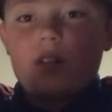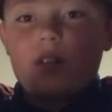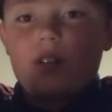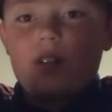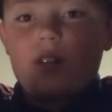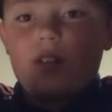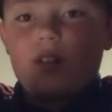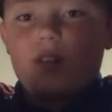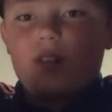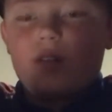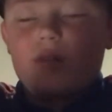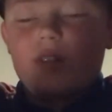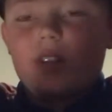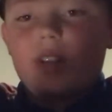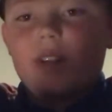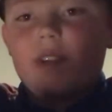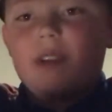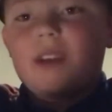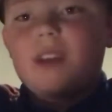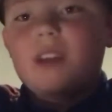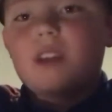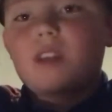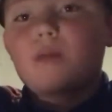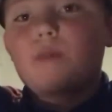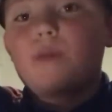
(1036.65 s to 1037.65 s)
it'll
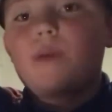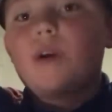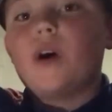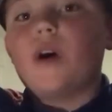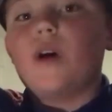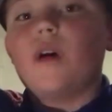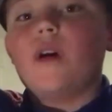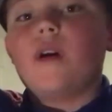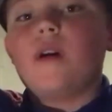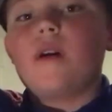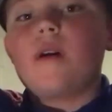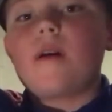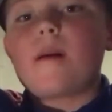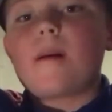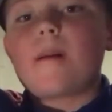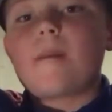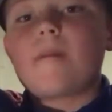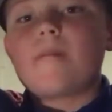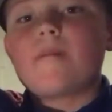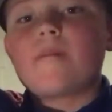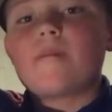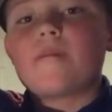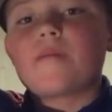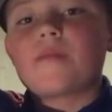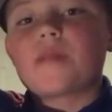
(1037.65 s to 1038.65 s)
release, but
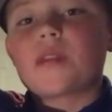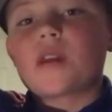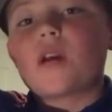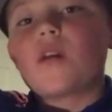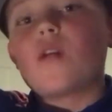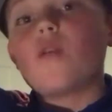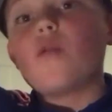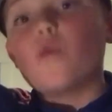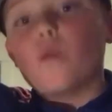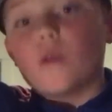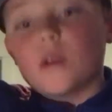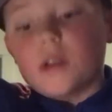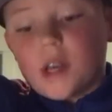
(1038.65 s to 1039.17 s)
we're